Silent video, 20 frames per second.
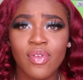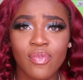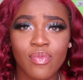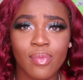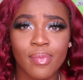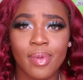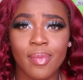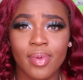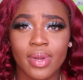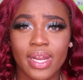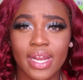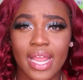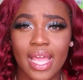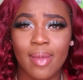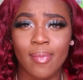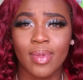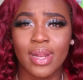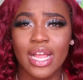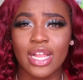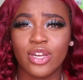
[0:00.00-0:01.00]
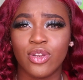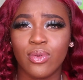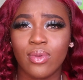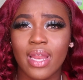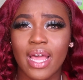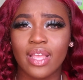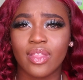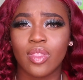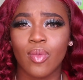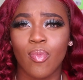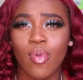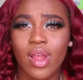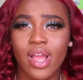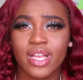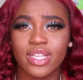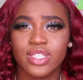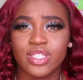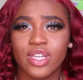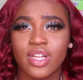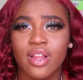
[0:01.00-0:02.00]
really remember the name, but I do like the
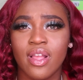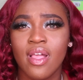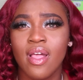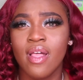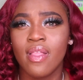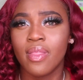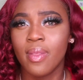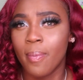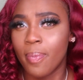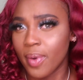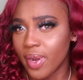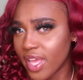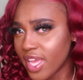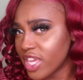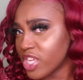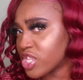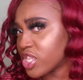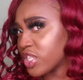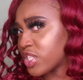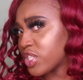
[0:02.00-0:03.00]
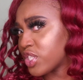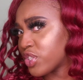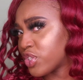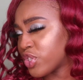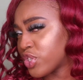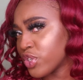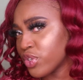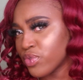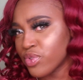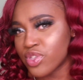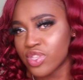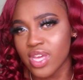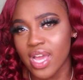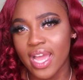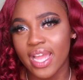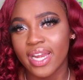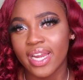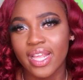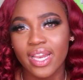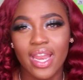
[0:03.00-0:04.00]
bronzer. The blush is too
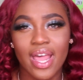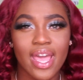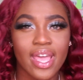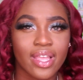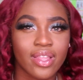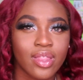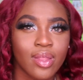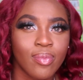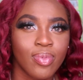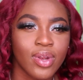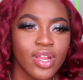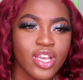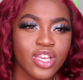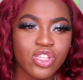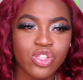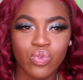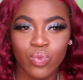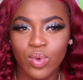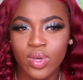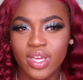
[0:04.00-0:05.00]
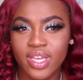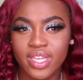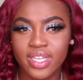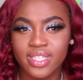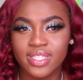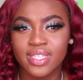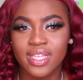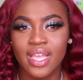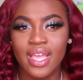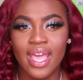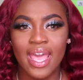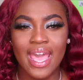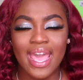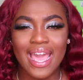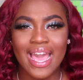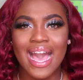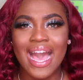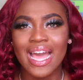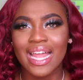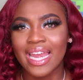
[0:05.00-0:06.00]
shiny. Like, the blush was
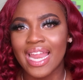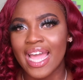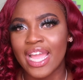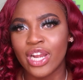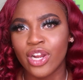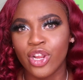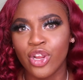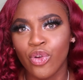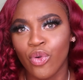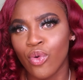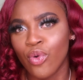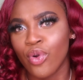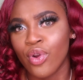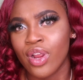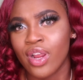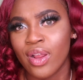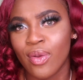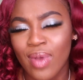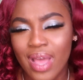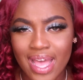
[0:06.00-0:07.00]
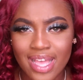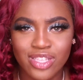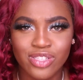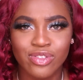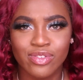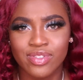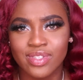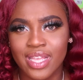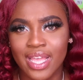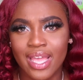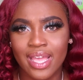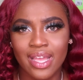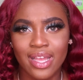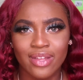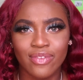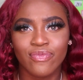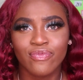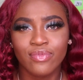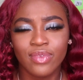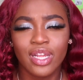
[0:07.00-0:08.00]
a highlighter, or as you say,
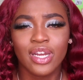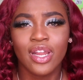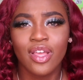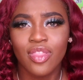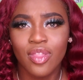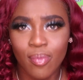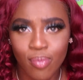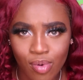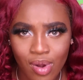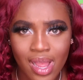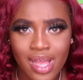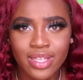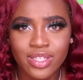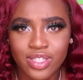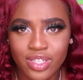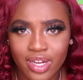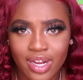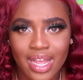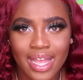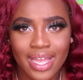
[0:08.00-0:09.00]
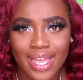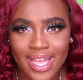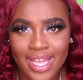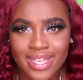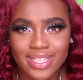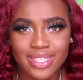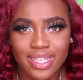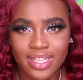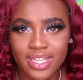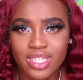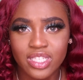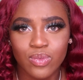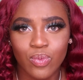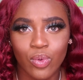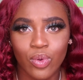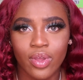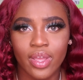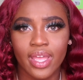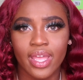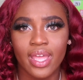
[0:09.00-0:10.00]
another bronzer, I guess, at this
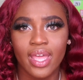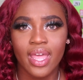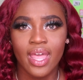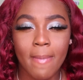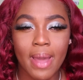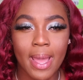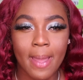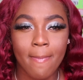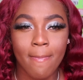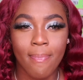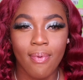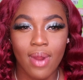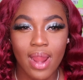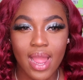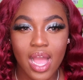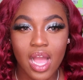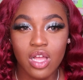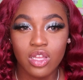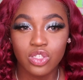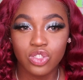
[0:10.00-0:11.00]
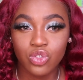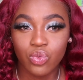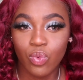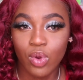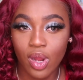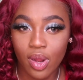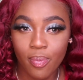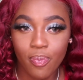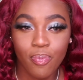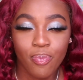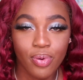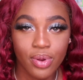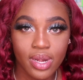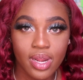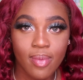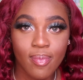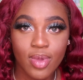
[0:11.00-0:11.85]
point. My brows were pretty